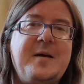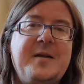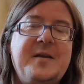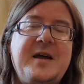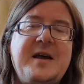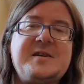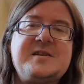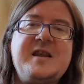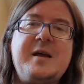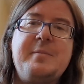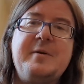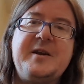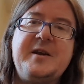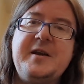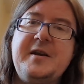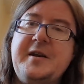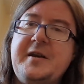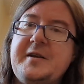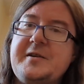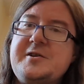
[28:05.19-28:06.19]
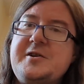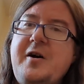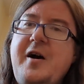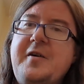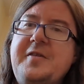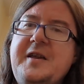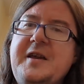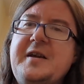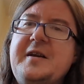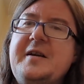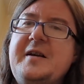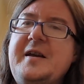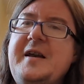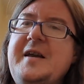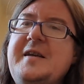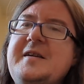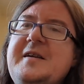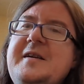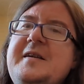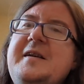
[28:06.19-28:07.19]
And that's their beginning. So I think
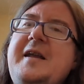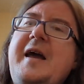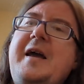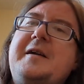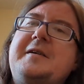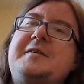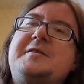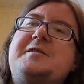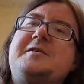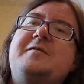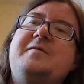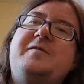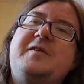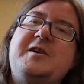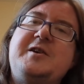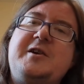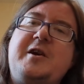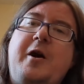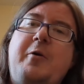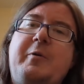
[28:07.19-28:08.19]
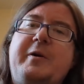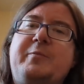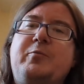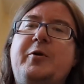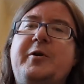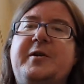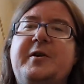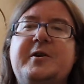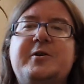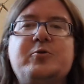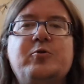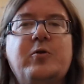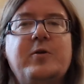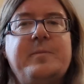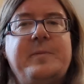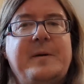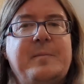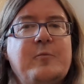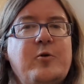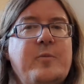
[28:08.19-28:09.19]
in the next video, we're probably going to
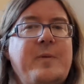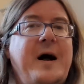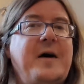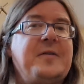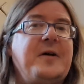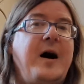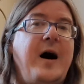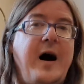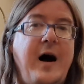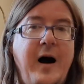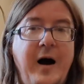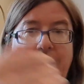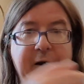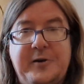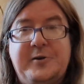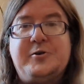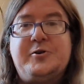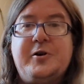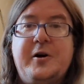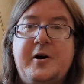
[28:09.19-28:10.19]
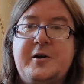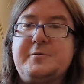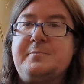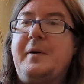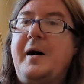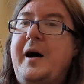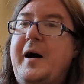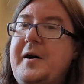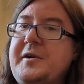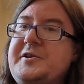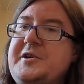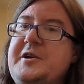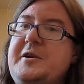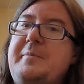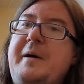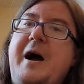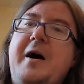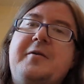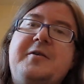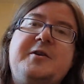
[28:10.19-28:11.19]
talk a bit more about the High Church Party
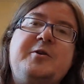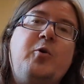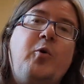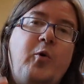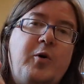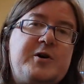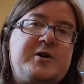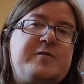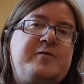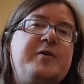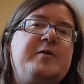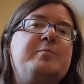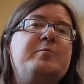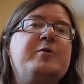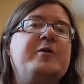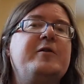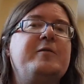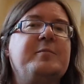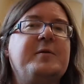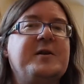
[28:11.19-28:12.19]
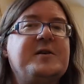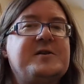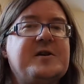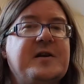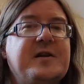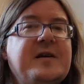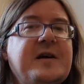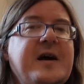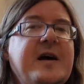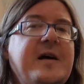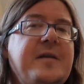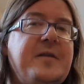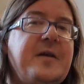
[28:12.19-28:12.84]
and about the Oxford movement and